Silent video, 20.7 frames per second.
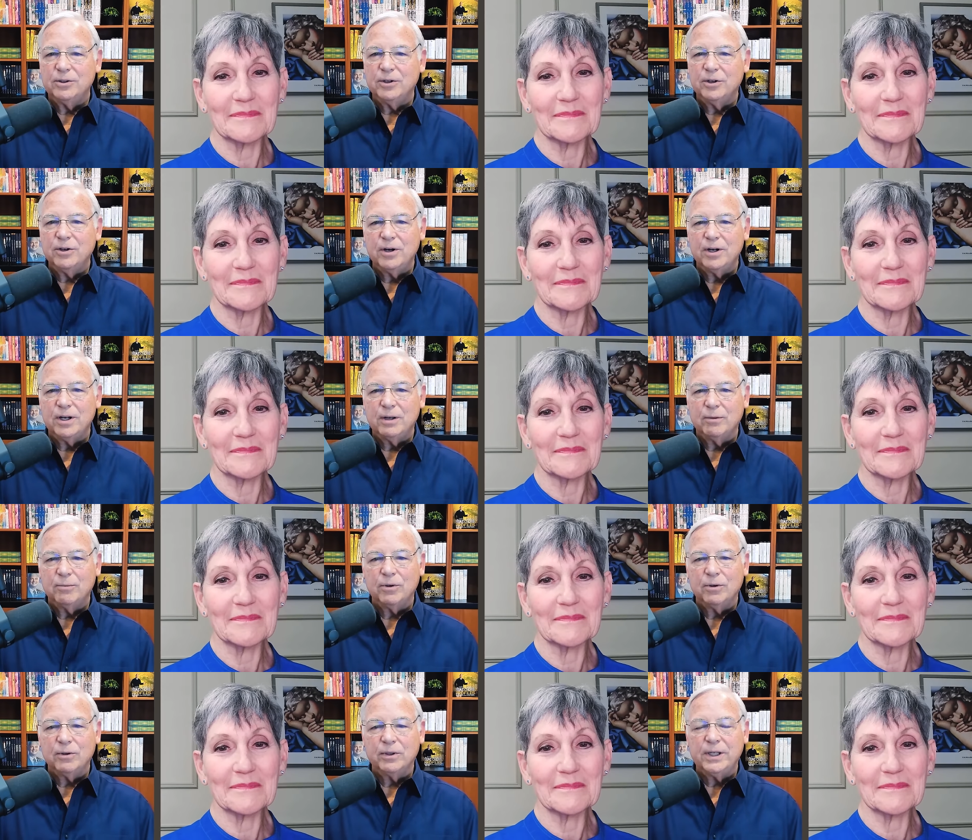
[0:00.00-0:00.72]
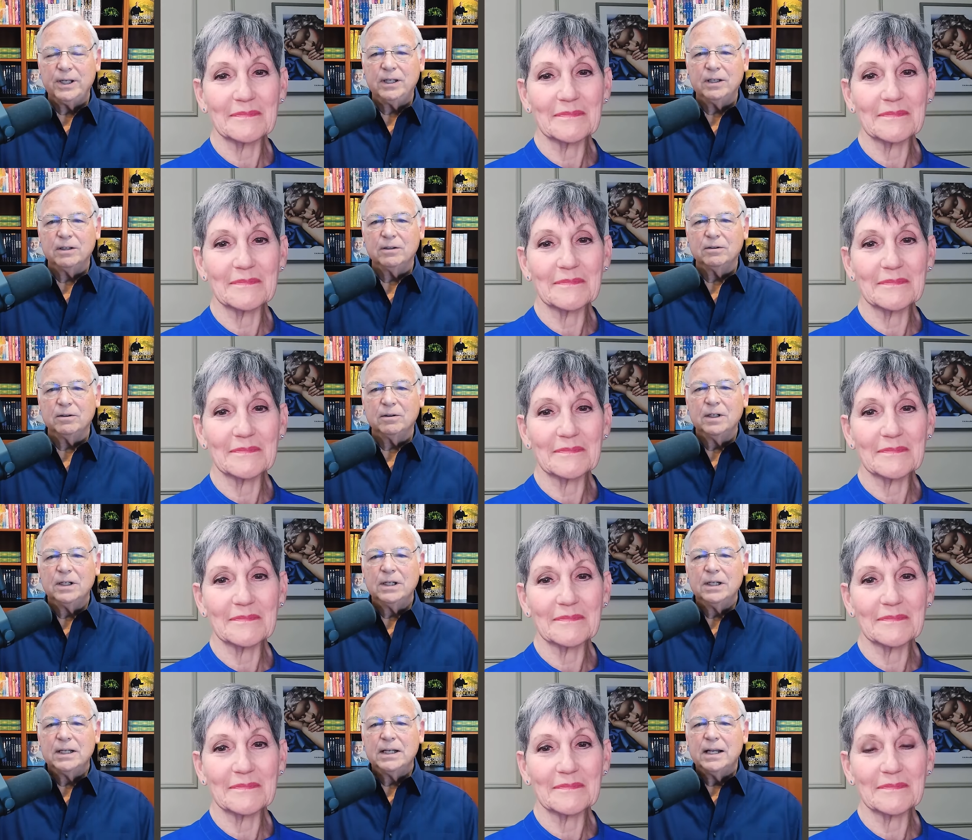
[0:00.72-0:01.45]
Speaker 1: heard it will
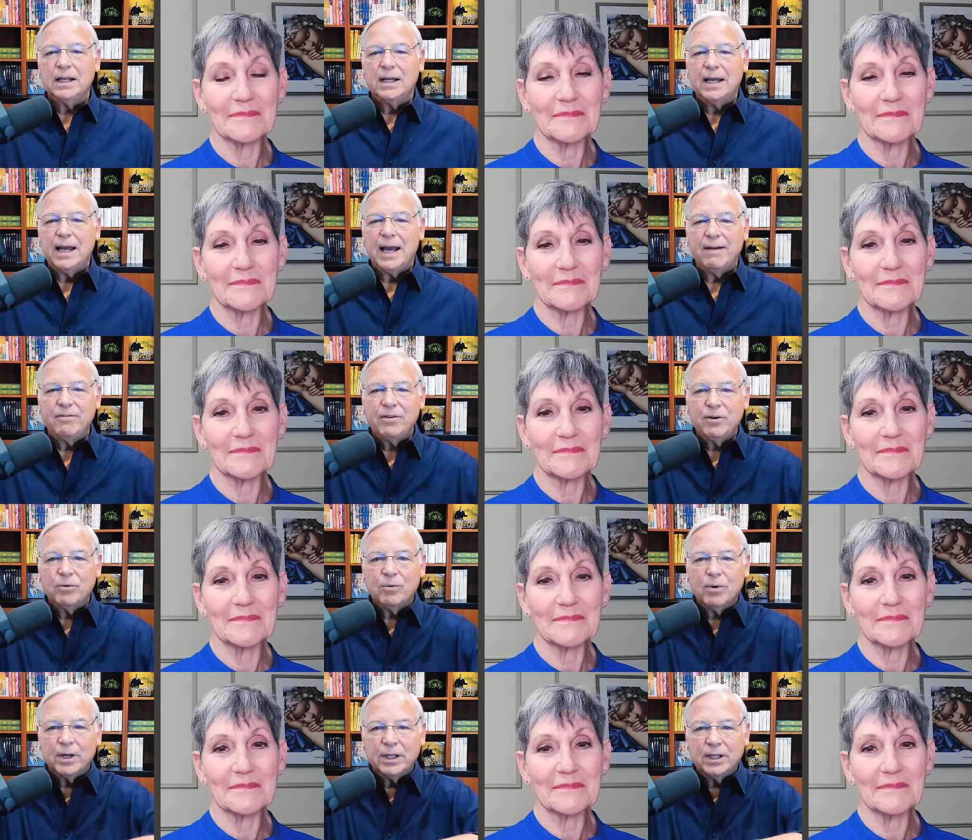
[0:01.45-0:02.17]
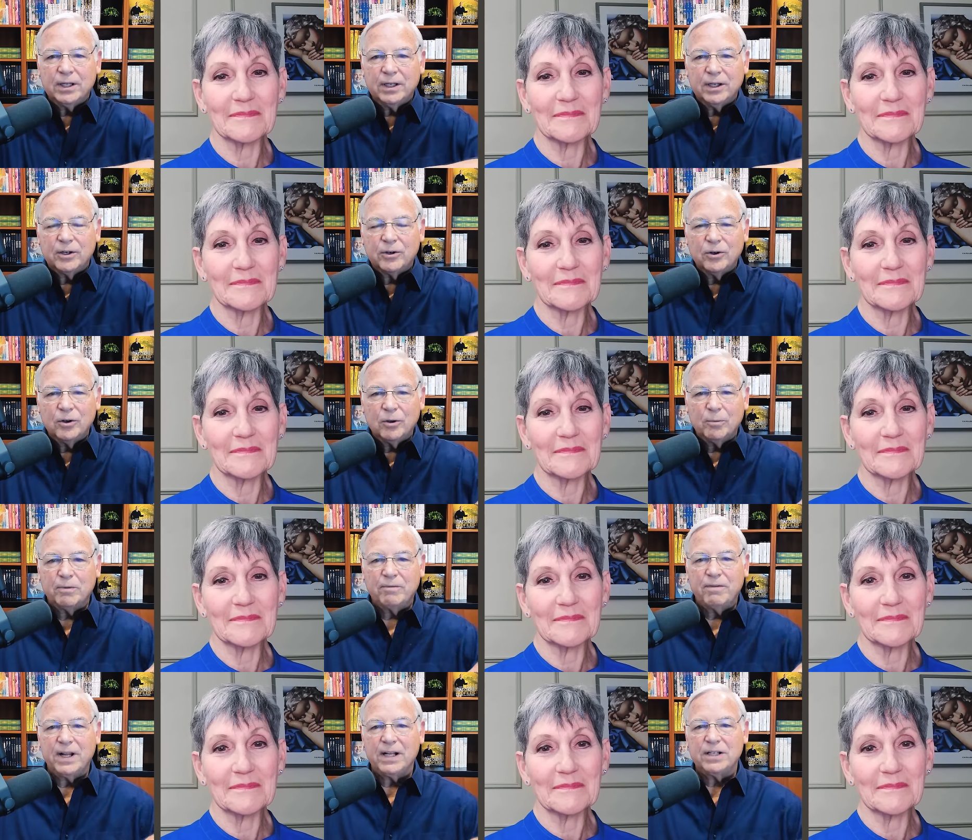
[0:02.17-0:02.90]
heal everyone in the
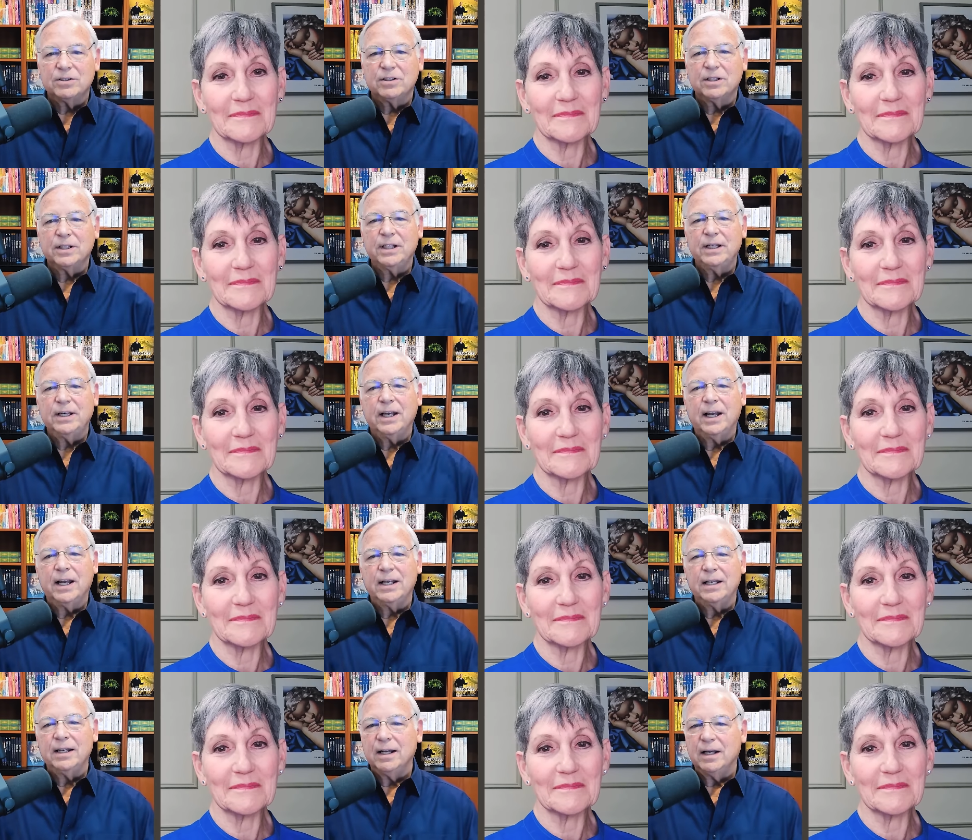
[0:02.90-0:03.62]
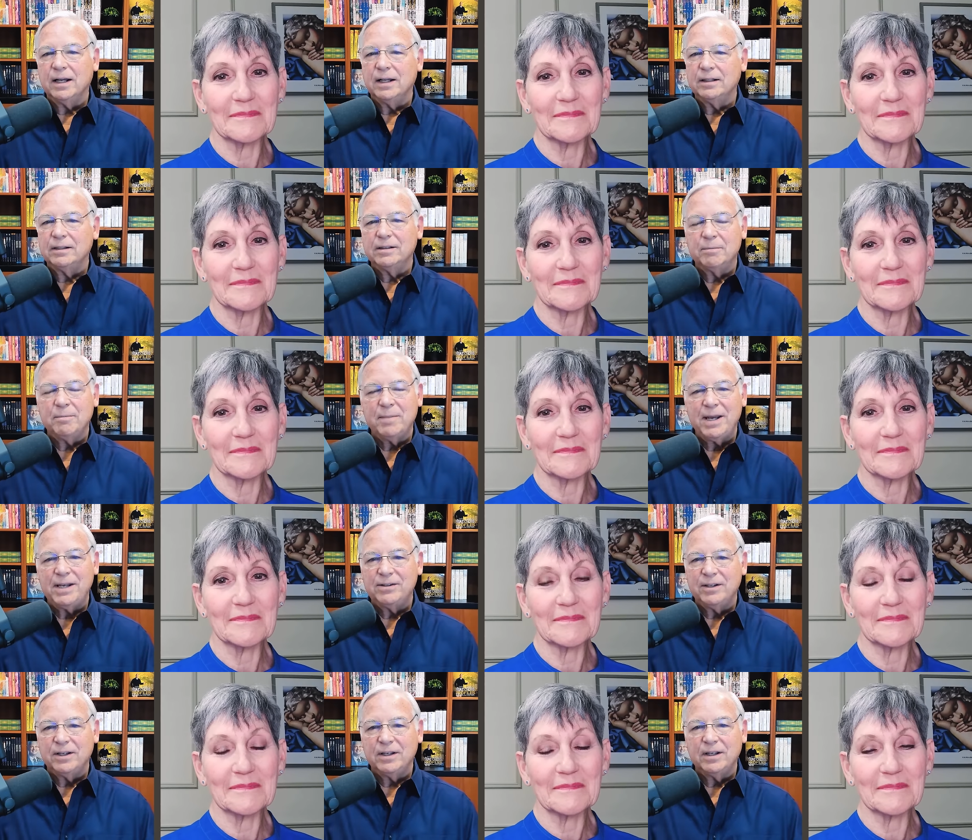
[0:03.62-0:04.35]
group eventually, and uh, it's
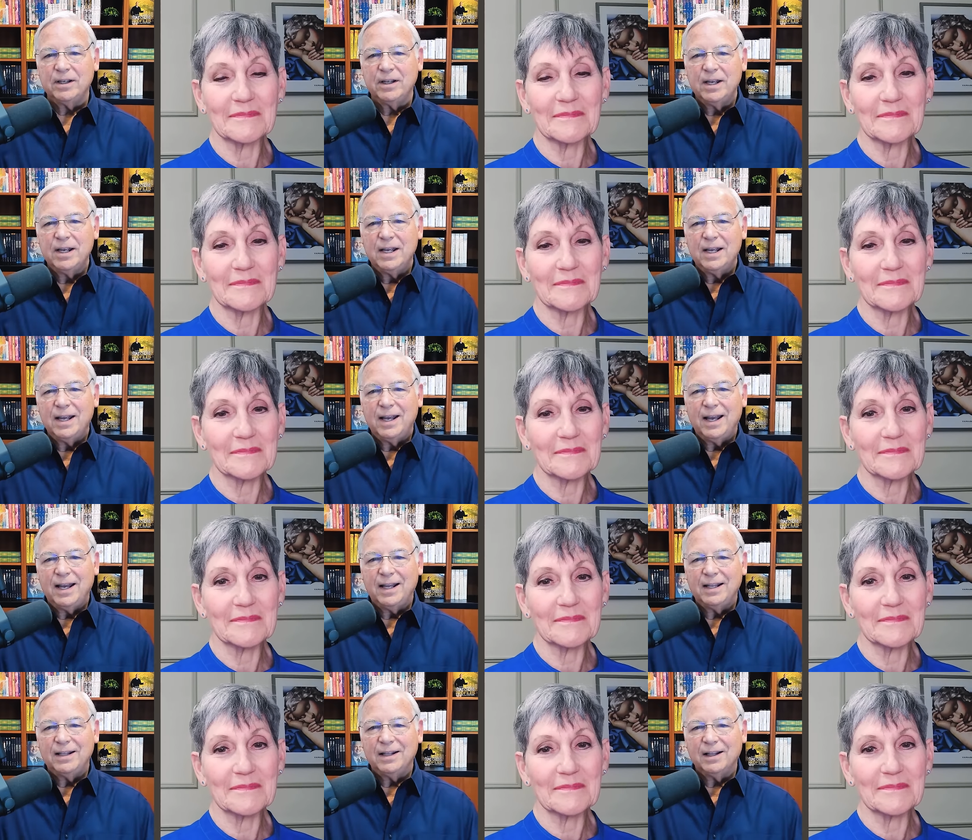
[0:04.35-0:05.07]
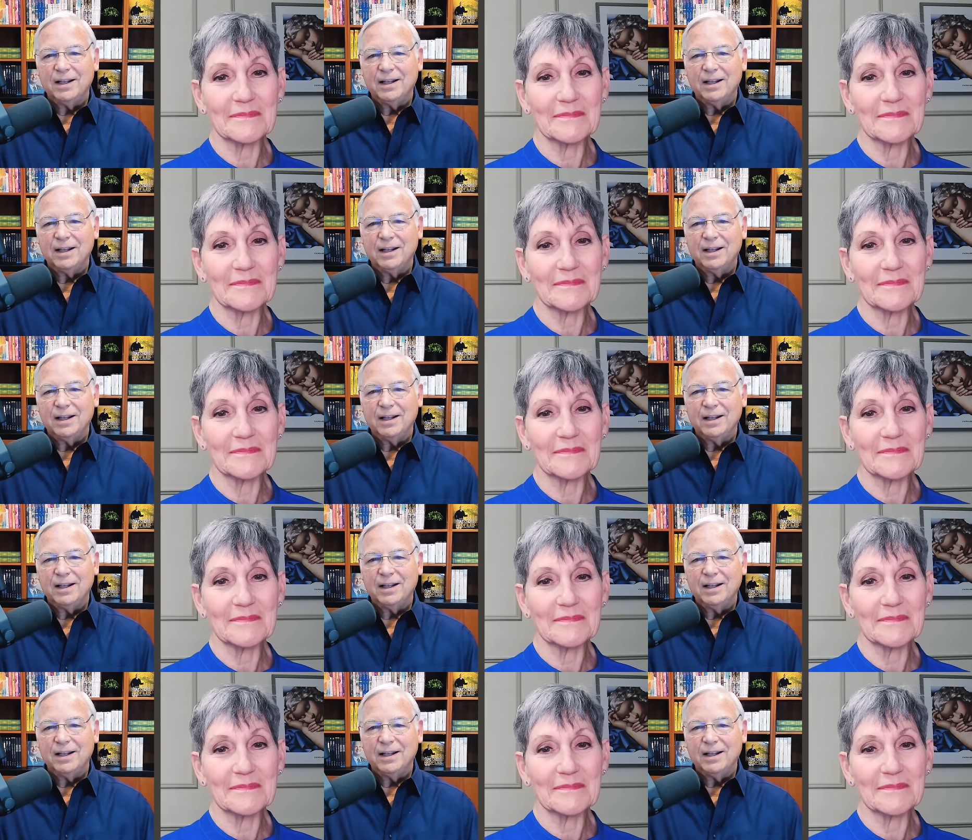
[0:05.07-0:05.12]
amazing and the